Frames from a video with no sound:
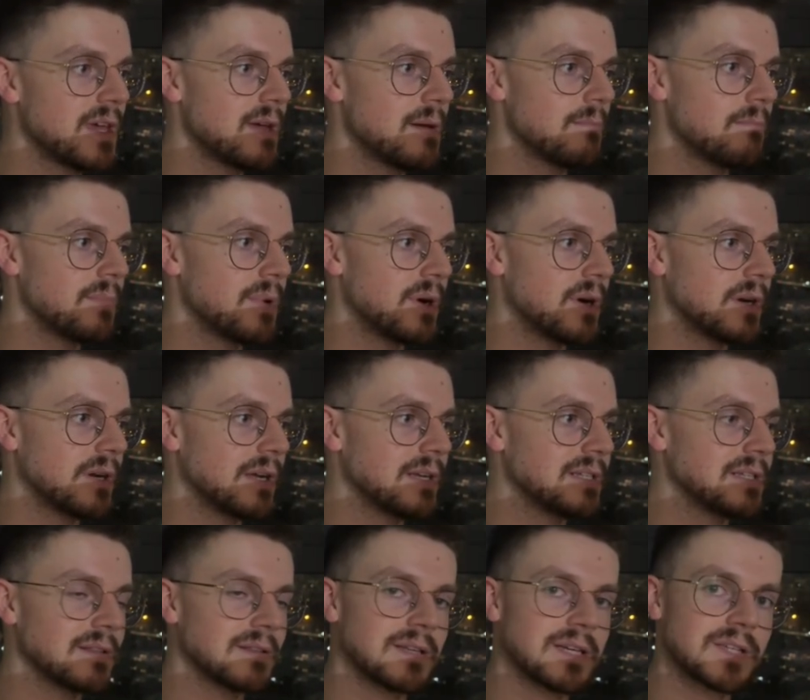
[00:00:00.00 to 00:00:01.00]
But
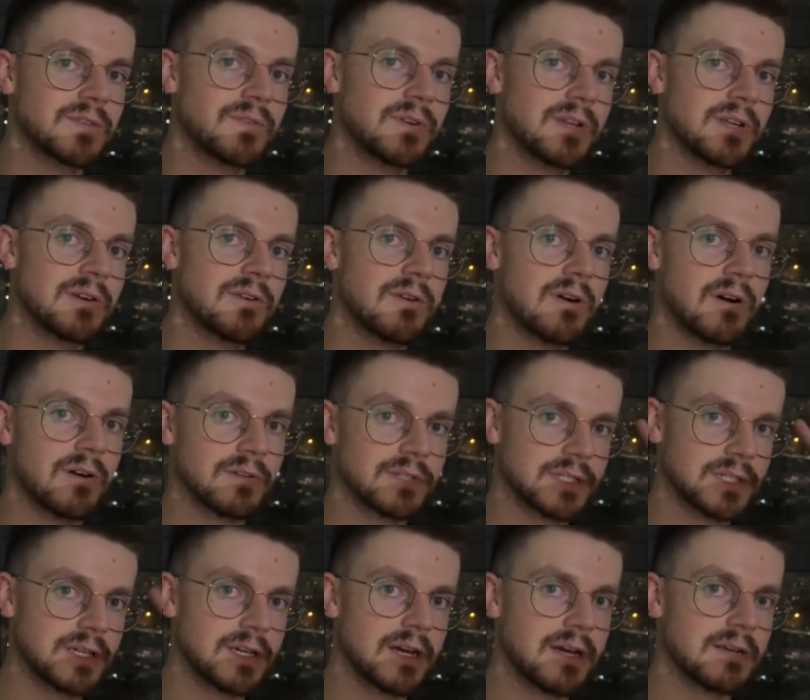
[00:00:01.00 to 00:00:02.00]
until the next video, I'll
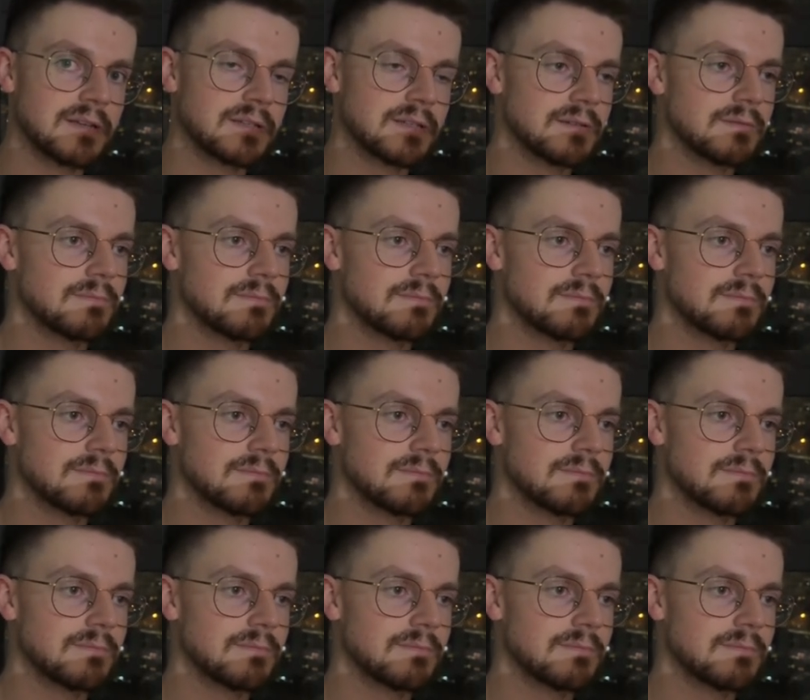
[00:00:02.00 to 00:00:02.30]
see you guys.